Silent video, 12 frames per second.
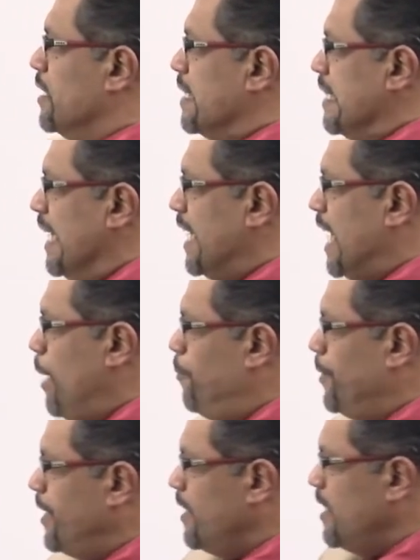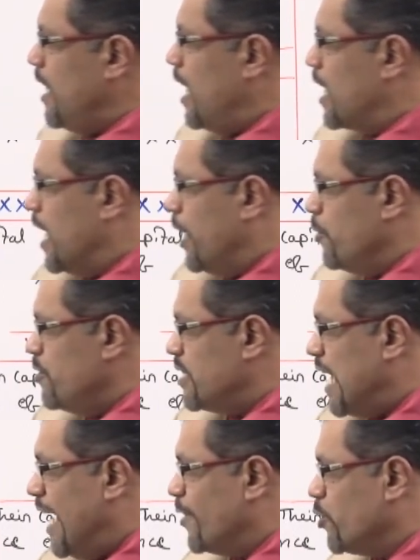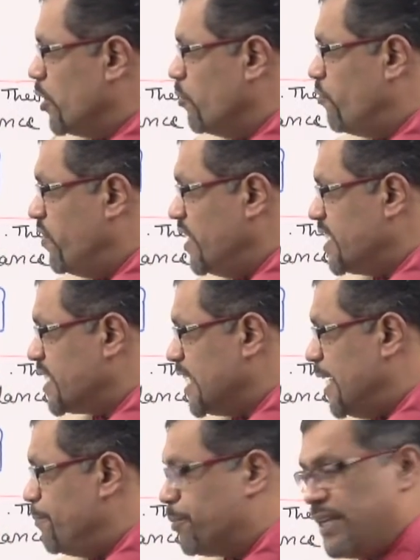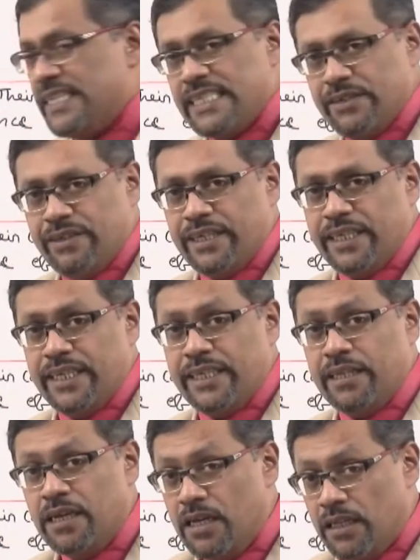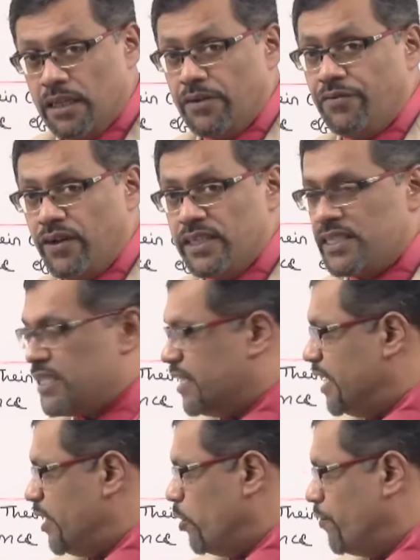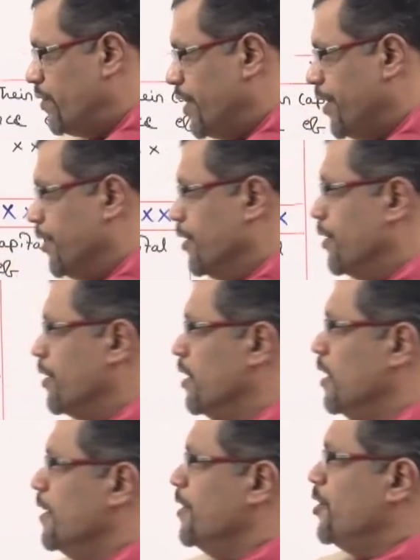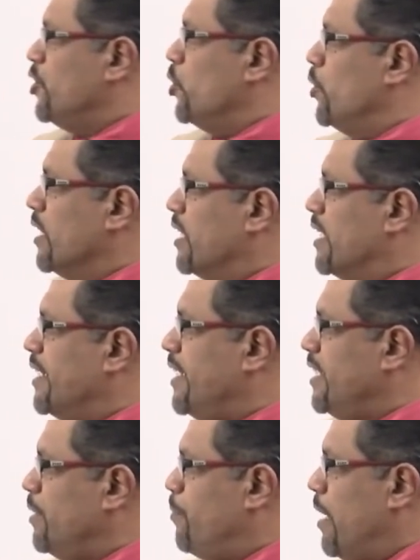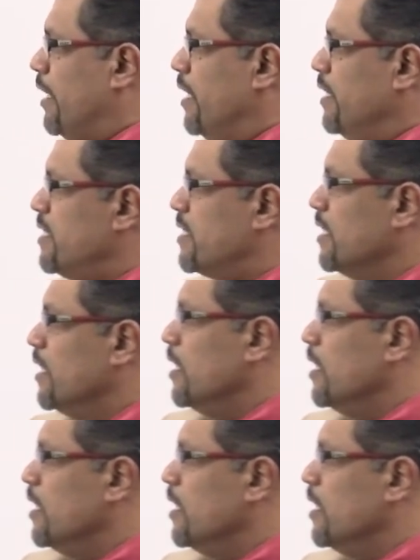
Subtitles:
Their capital accounts as on 1st April 17, the first day of the year, showed a credit balance